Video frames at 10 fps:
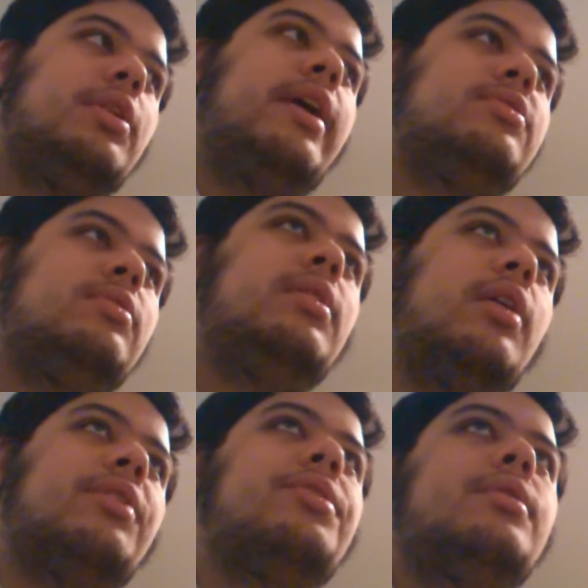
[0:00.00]
so yeah, soon
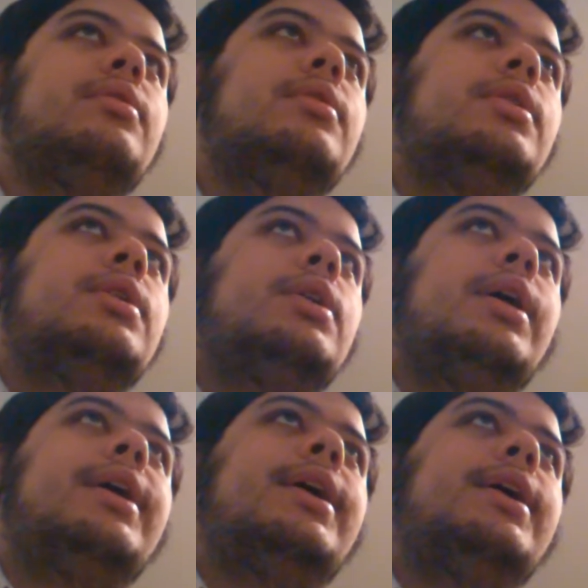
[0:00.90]
enough.
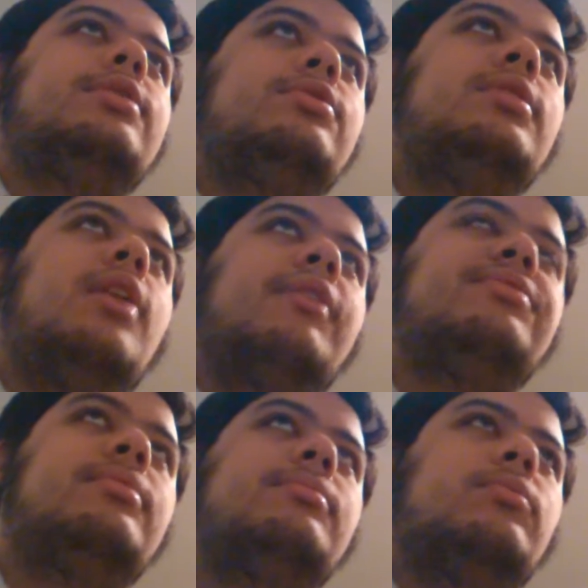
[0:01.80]
Uh, soon
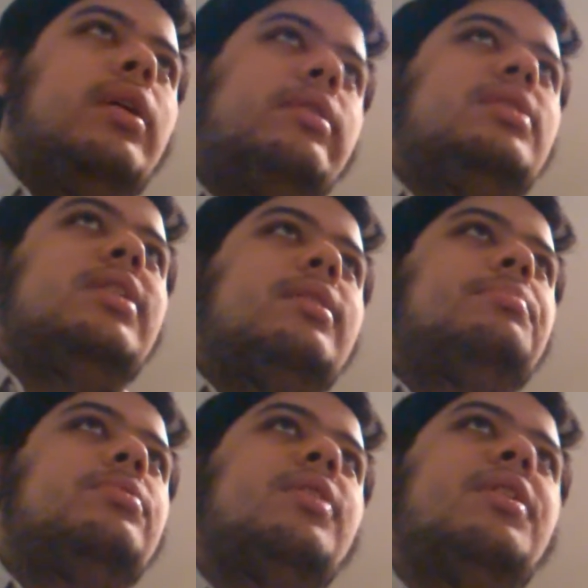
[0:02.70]
enough. Why did I
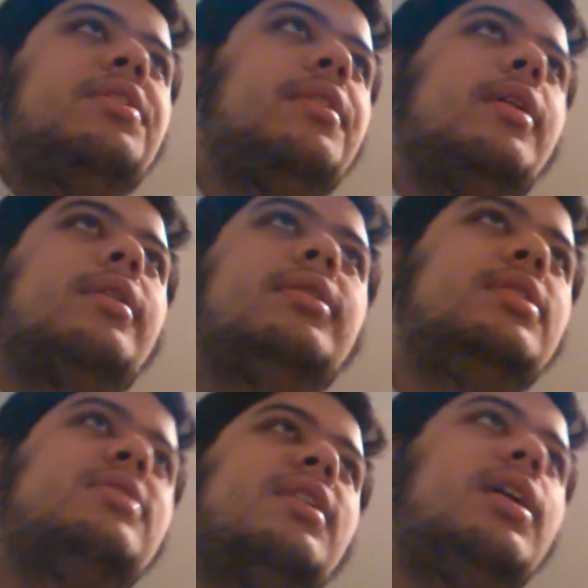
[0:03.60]
put a th?
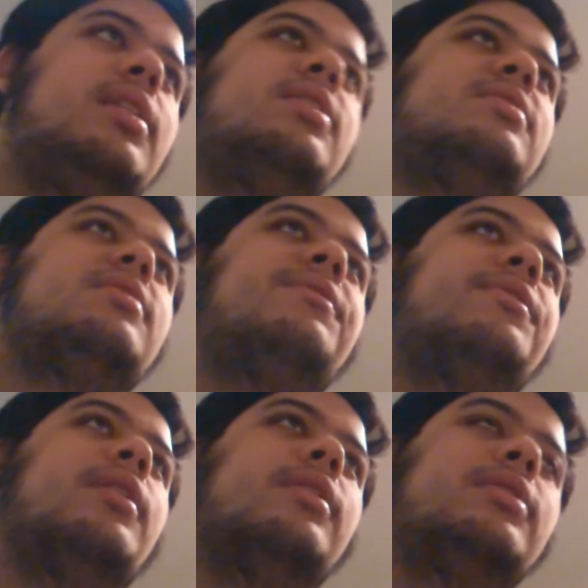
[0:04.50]
It's a it's a
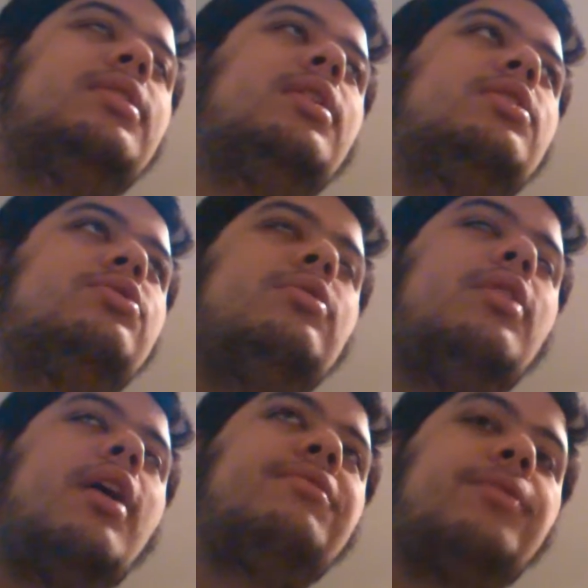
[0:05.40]
th. Soon
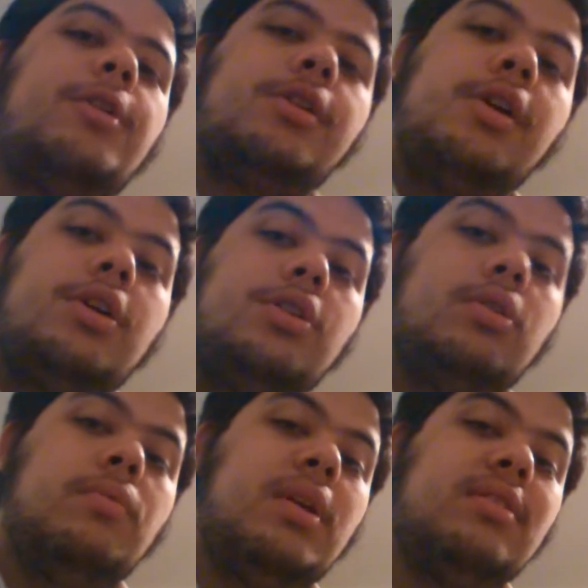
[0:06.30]
enough,
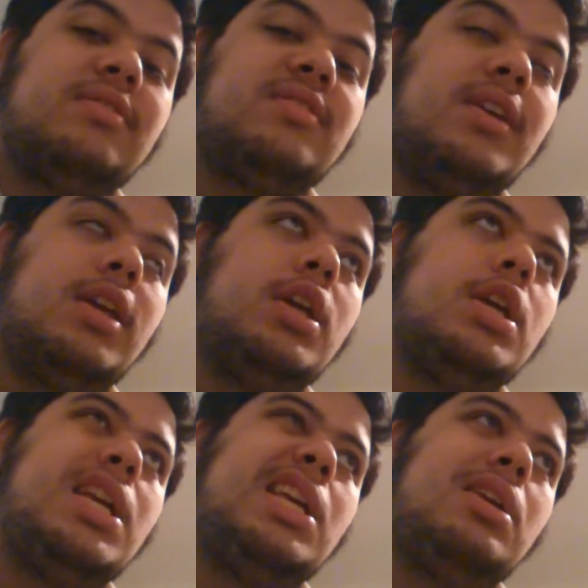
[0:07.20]
you will
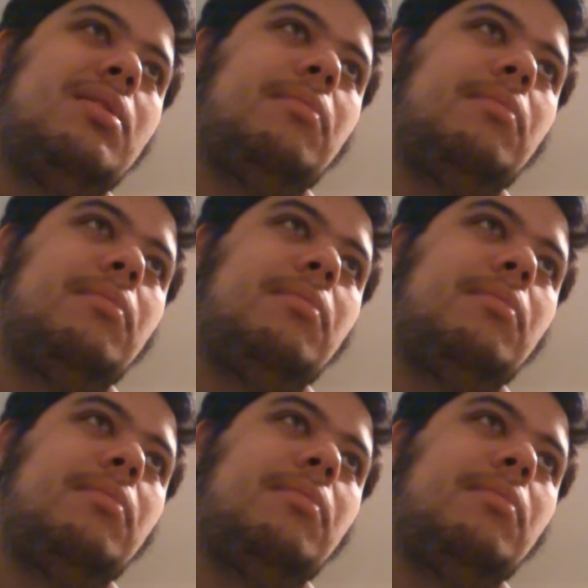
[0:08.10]
see